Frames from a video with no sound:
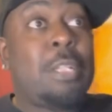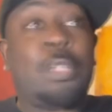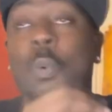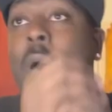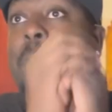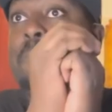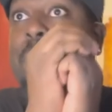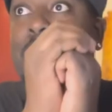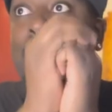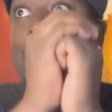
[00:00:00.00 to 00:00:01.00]
Do a
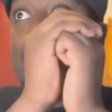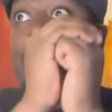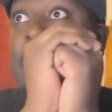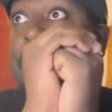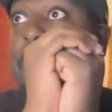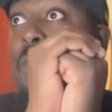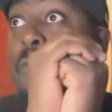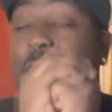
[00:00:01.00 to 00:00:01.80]
Deadpool